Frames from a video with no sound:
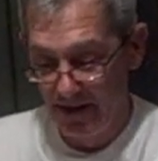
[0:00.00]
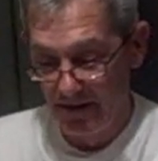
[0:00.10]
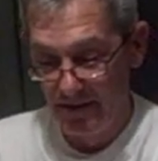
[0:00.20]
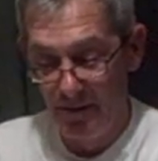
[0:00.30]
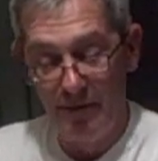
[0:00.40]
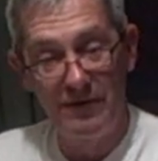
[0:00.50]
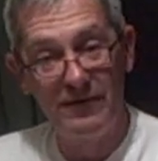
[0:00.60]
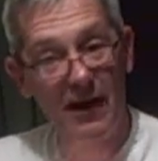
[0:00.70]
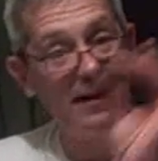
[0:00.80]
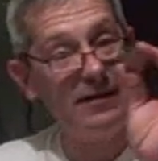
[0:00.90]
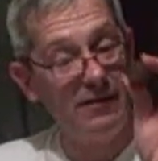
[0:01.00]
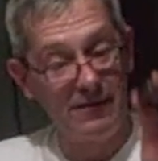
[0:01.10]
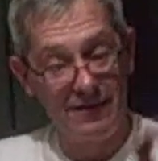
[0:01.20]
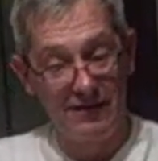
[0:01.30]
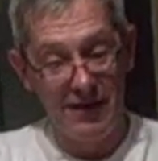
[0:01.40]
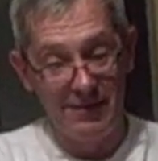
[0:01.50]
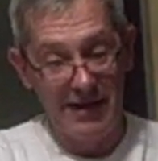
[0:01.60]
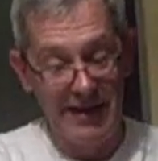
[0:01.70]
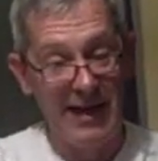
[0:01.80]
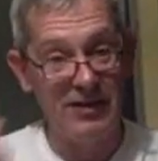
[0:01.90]
So what we've done here is I've got
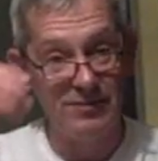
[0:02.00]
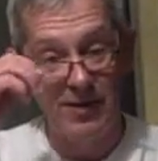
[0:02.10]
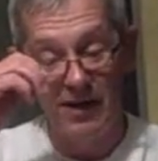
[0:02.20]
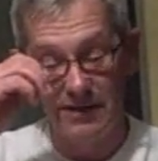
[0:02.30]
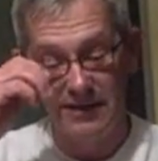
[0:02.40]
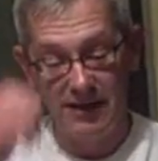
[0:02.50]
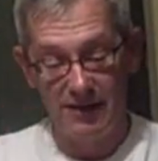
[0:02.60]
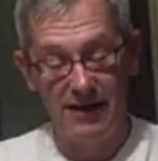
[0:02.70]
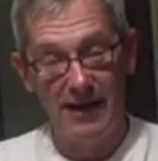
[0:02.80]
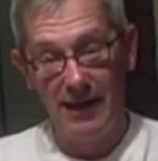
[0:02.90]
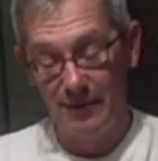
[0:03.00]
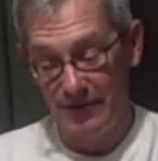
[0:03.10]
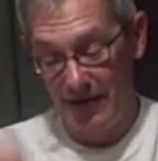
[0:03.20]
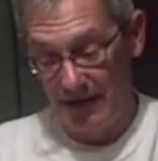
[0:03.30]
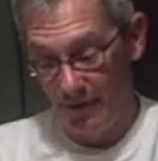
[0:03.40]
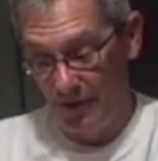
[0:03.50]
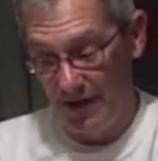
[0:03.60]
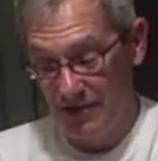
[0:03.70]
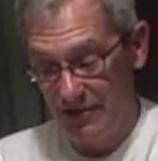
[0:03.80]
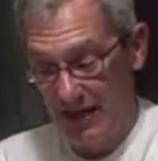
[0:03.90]
my gauge blocks here, and we'll take a
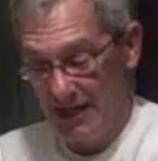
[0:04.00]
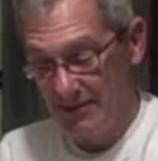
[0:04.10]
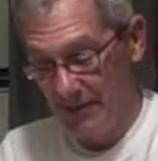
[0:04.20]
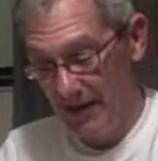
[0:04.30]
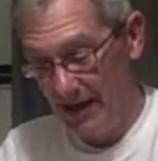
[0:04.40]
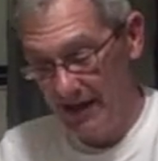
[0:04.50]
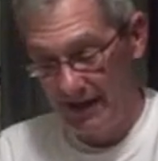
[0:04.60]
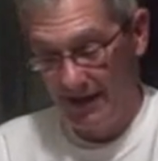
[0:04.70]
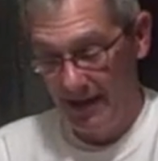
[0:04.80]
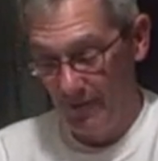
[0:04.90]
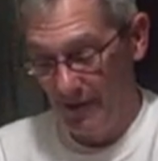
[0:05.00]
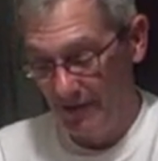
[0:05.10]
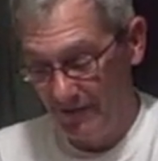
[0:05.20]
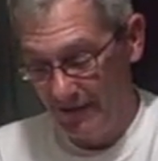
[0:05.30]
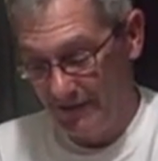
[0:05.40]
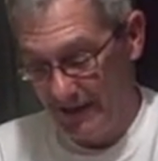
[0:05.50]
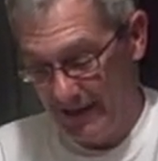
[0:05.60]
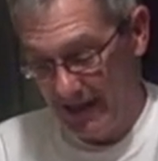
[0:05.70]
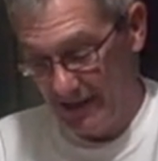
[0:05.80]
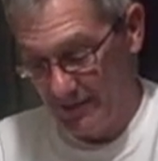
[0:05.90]
1-inch gauge block, a 150
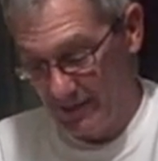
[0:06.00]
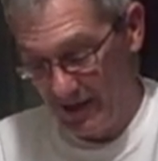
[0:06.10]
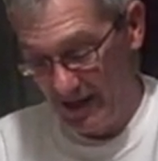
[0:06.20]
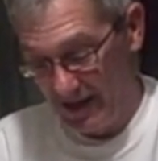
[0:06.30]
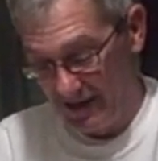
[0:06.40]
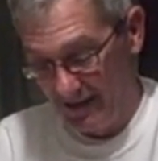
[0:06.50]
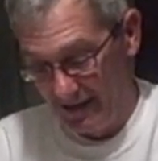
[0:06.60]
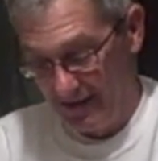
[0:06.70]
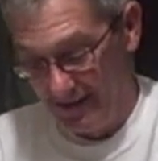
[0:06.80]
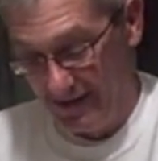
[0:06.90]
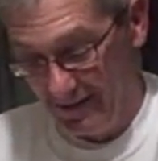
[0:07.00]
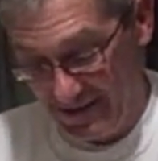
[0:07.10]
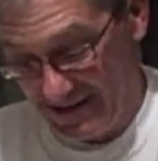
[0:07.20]
gauge block, we